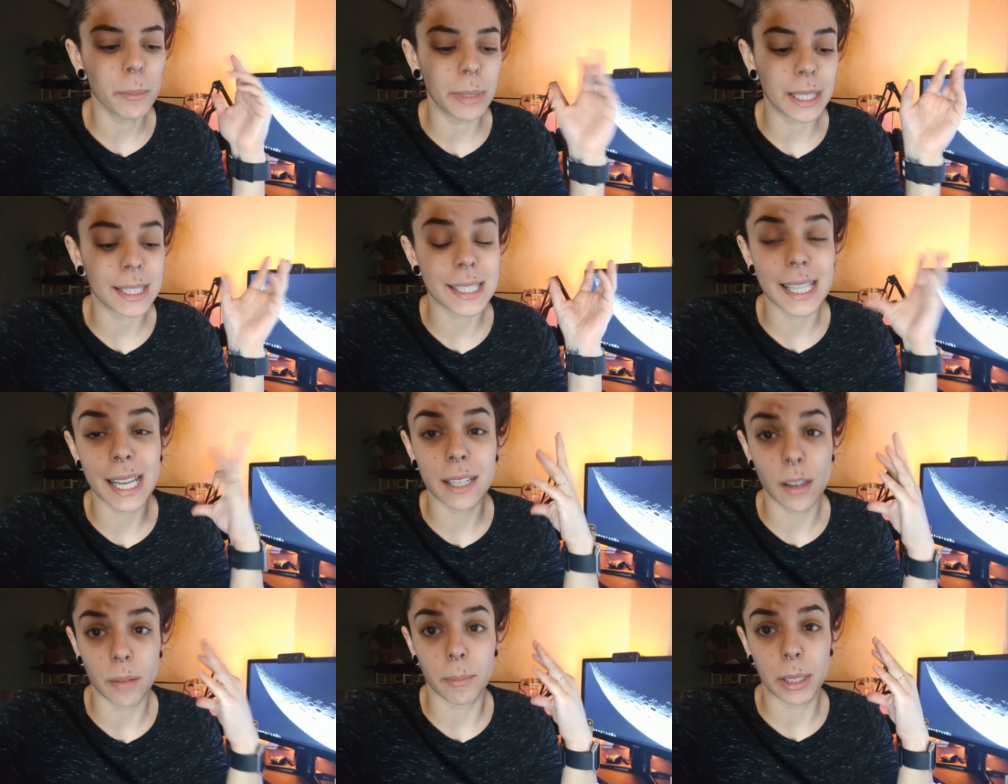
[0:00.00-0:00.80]
because they
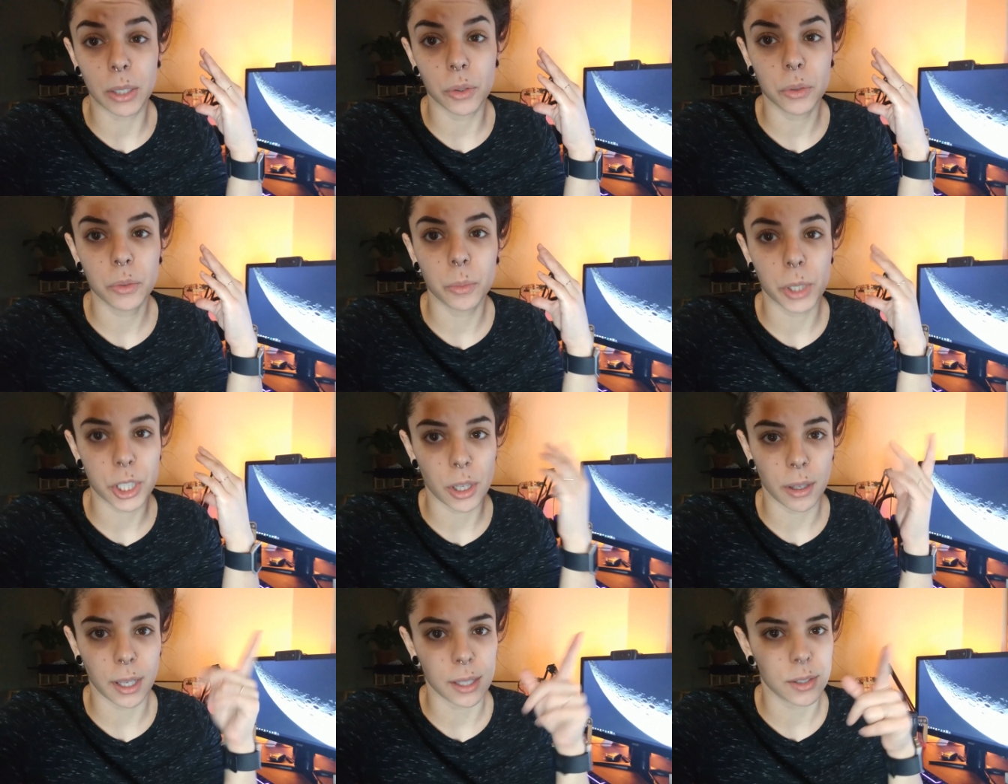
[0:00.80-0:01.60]
numb you,
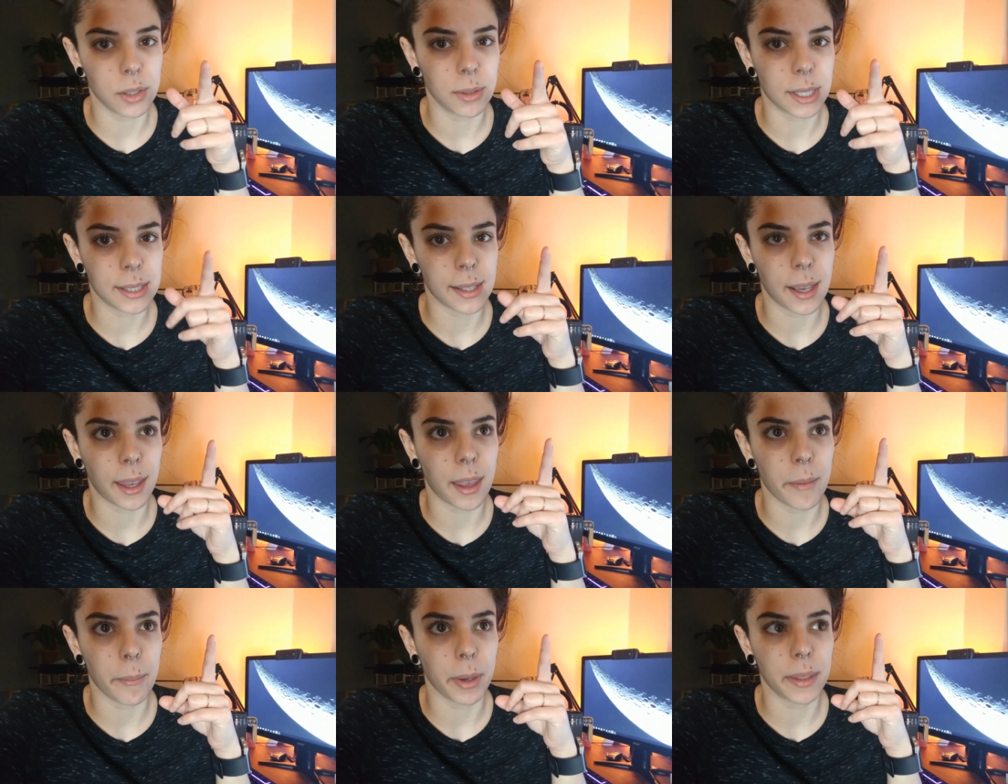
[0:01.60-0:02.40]
which I'll get to in a
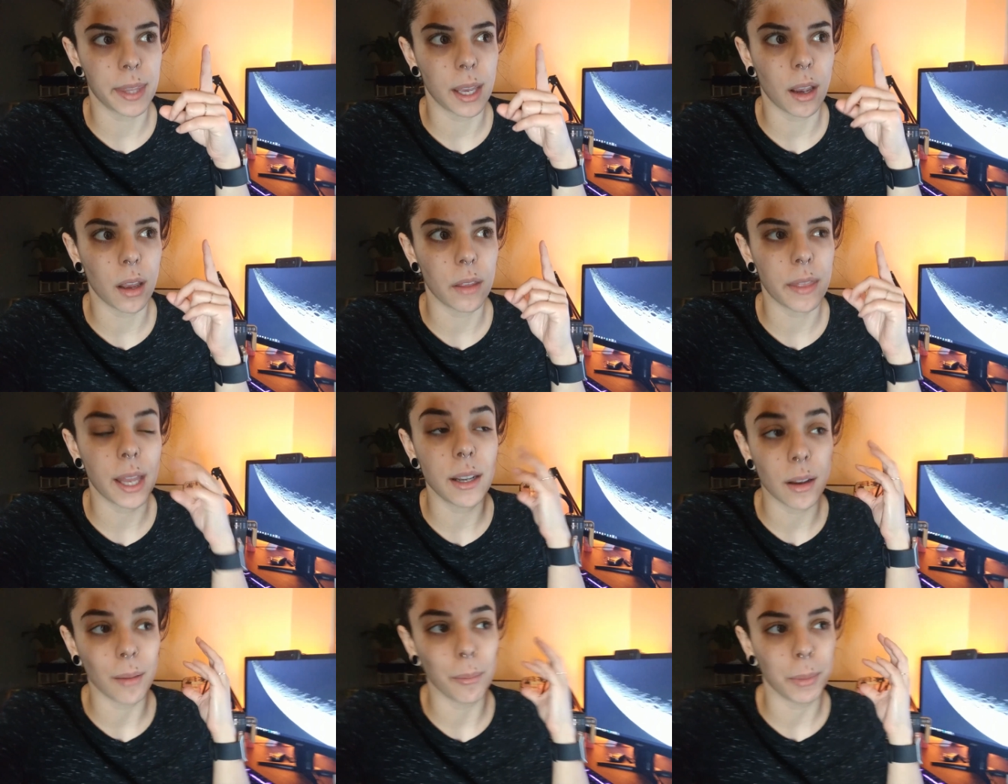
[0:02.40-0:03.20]
second, but
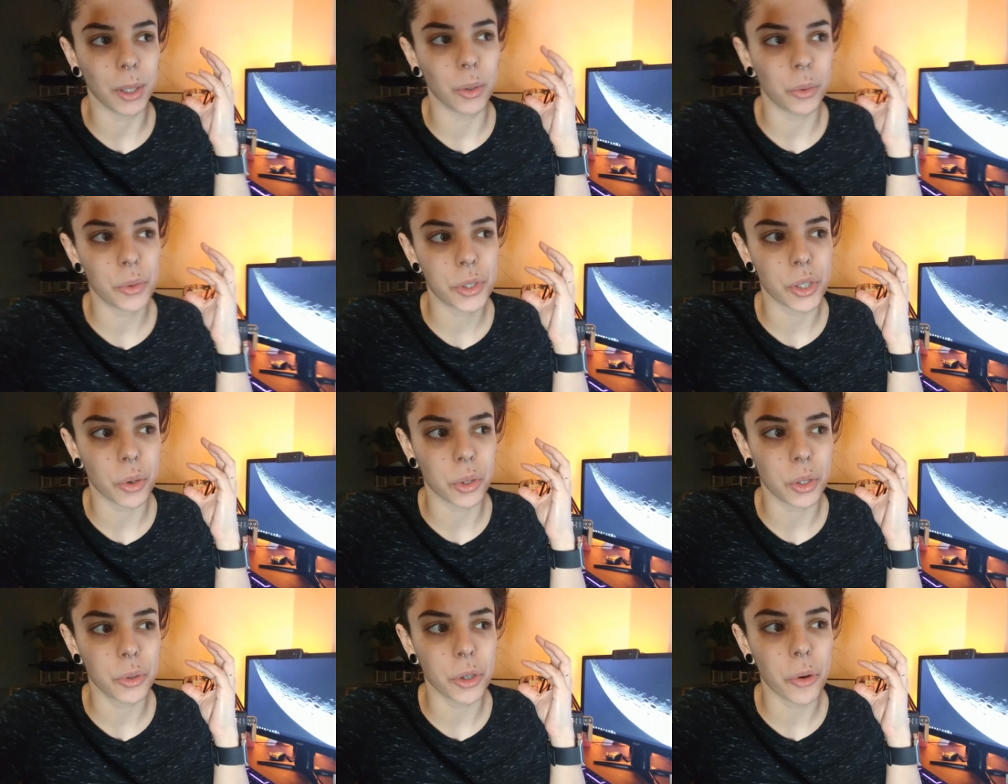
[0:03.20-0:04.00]
they numb you so
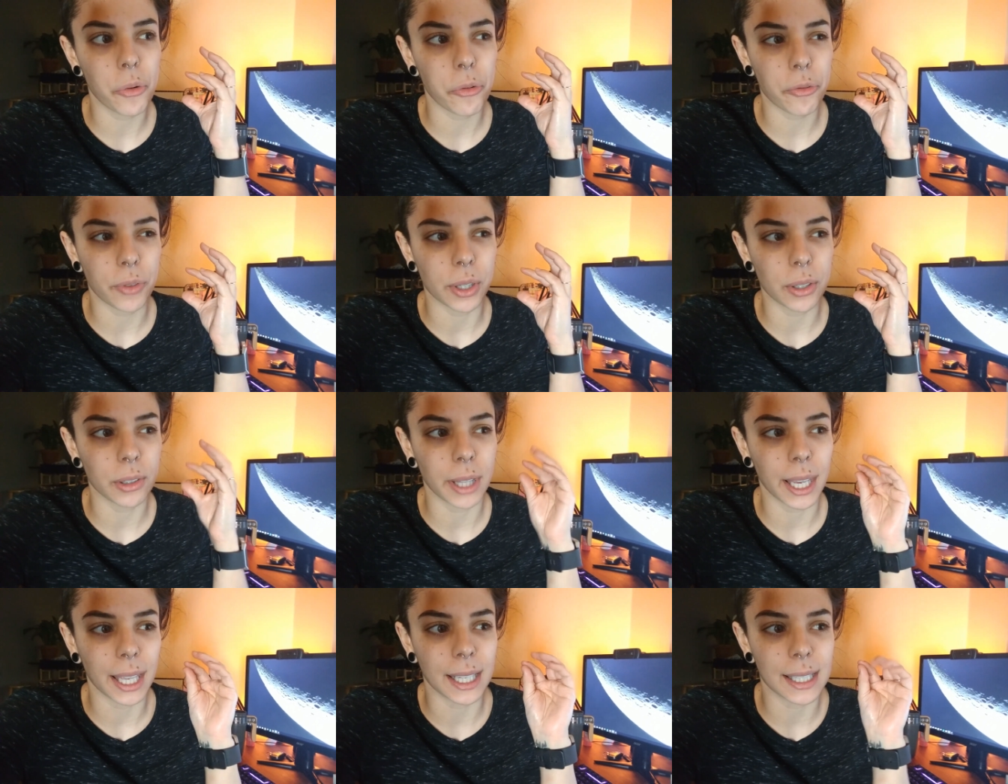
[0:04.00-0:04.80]
you don't feel
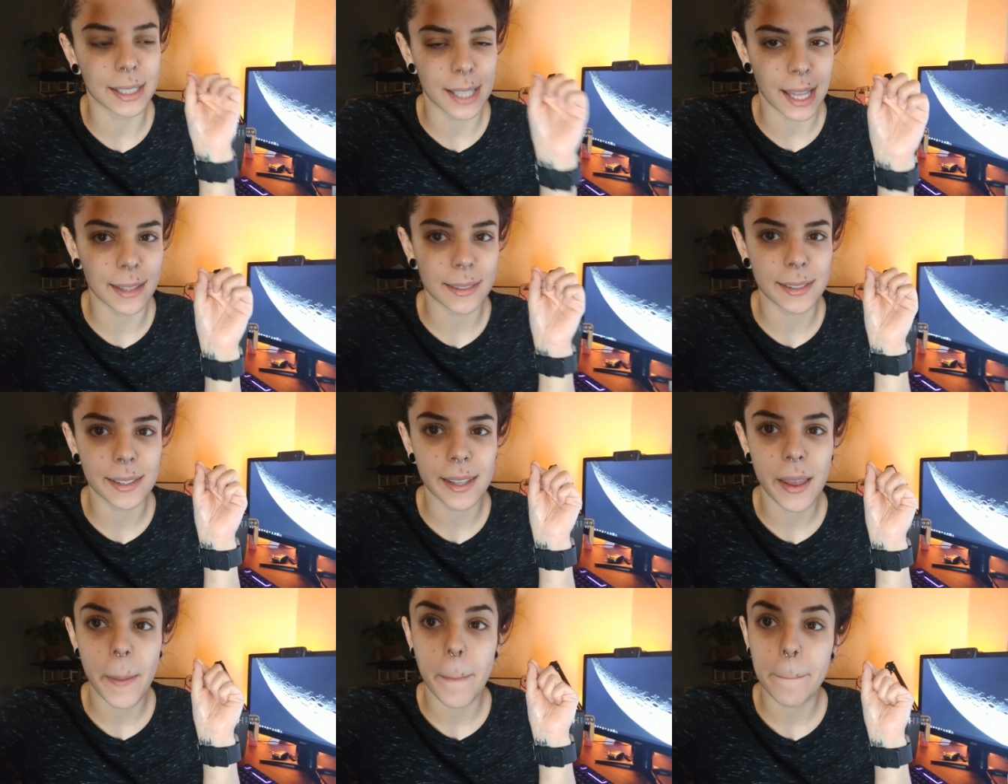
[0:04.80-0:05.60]
like an intense
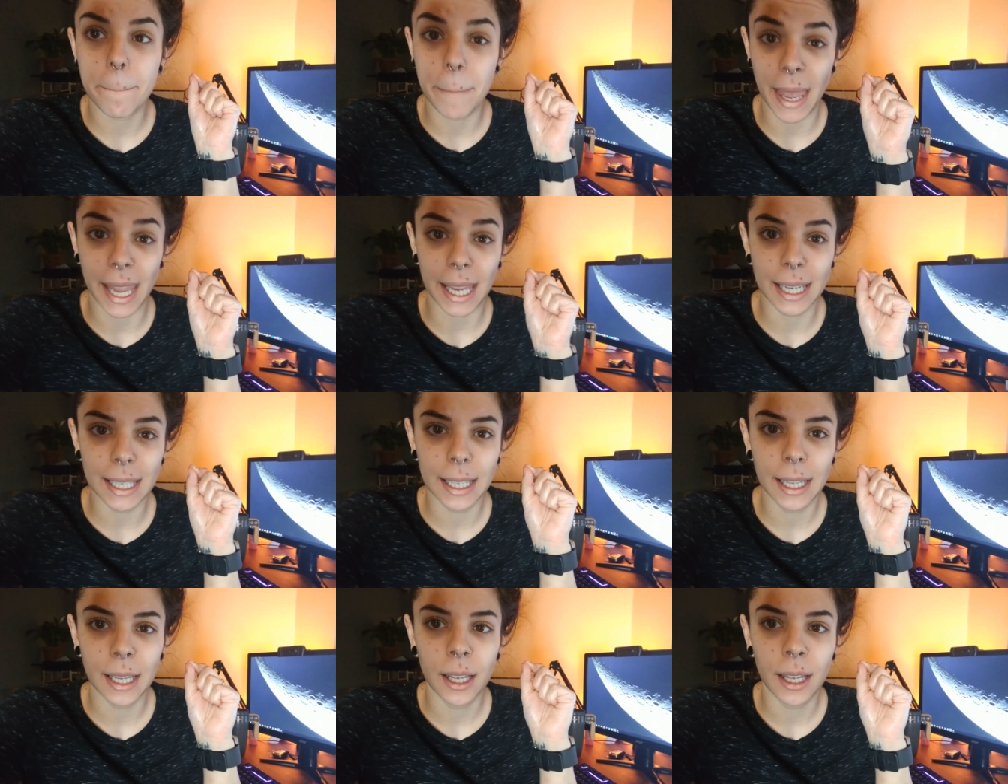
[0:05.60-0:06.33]
pain.